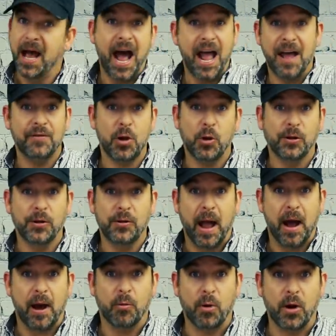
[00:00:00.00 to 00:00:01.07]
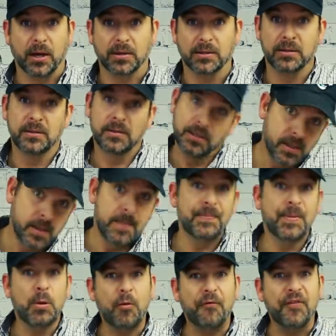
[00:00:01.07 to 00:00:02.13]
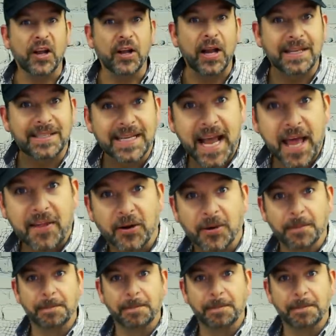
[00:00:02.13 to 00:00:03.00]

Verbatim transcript: I have no clue how it works. We'll figure it out together.